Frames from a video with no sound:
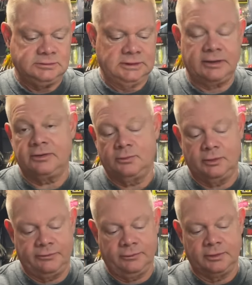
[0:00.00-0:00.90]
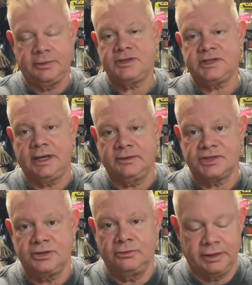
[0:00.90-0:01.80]
I don't know what for. They're just out in the
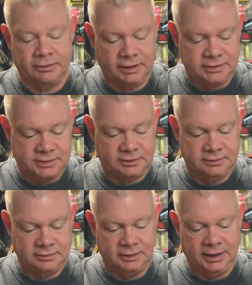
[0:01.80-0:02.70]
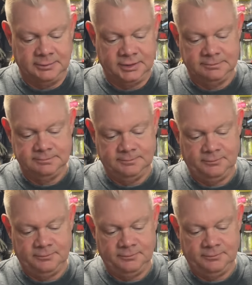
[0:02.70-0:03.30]
snow running around, so they're a little hyped up.